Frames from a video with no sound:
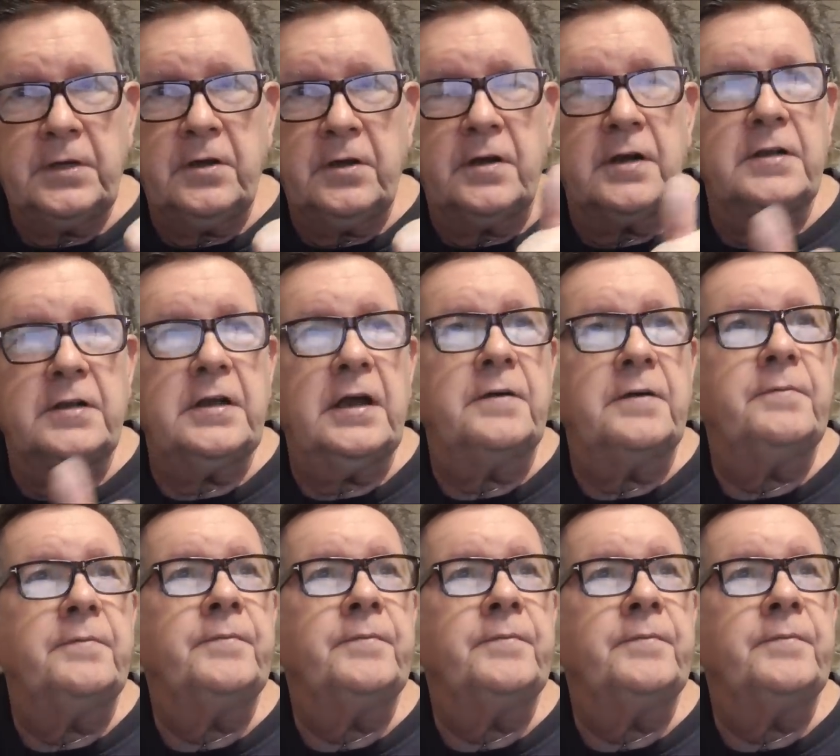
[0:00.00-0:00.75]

Good on you.